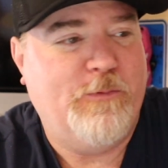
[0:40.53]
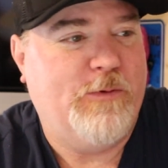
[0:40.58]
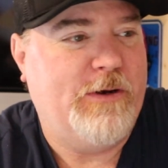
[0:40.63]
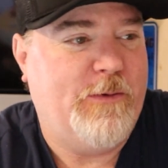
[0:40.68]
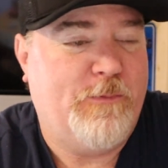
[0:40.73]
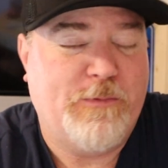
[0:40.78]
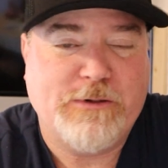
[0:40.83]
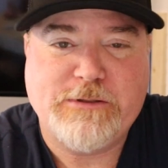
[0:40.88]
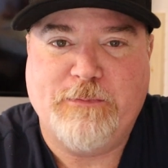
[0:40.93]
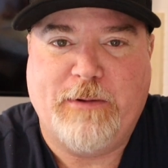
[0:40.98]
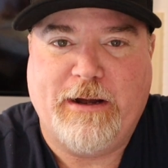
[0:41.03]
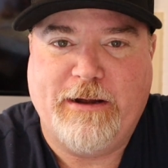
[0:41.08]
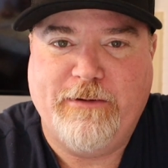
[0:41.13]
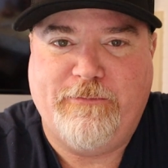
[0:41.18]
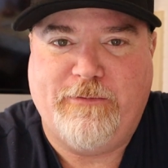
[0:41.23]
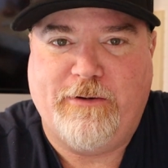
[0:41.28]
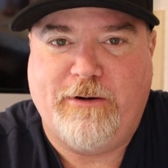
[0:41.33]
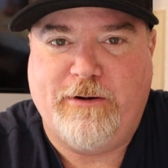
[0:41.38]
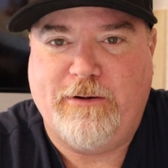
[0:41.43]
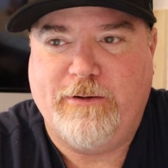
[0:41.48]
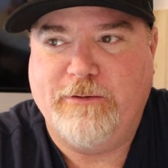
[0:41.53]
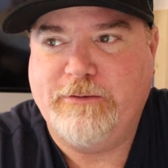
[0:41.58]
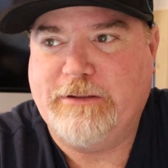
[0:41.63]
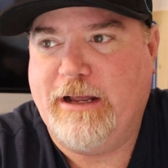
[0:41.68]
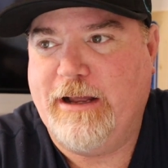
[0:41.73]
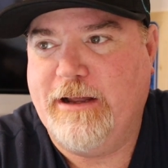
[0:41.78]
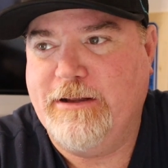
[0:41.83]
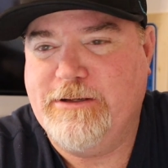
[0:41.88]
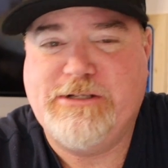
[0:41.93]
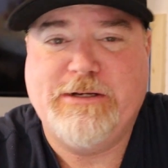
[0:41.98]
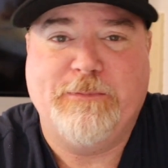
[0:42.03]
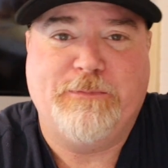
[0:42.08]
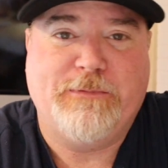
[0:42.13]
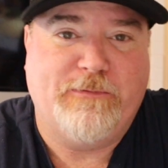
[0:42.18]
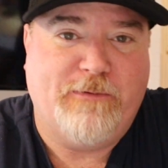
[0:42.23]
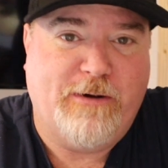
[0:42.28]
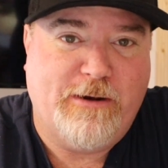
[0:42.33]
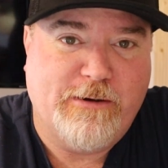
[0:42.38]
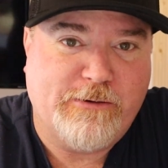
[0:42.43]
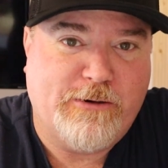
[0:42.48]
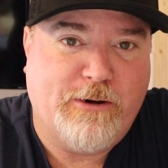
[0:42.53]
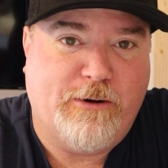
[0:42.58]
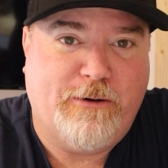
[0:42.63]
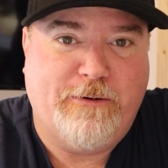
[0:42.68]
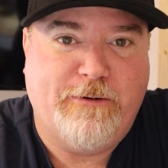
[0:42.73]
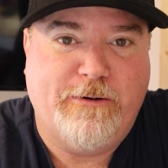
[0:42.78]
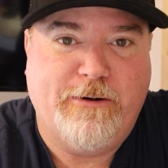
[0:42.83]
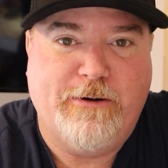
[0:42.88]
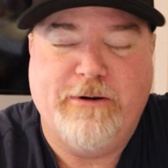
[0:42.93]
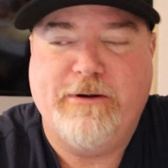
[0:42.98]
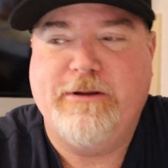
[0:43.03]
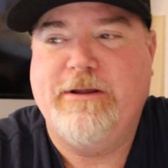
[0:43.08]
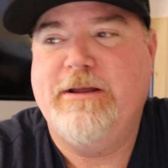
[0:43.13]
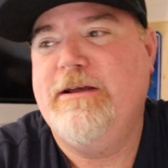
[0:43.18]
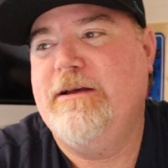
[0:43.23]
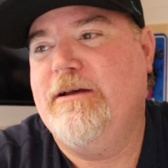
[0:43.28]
One of them was my fault. I shipped the wrong card.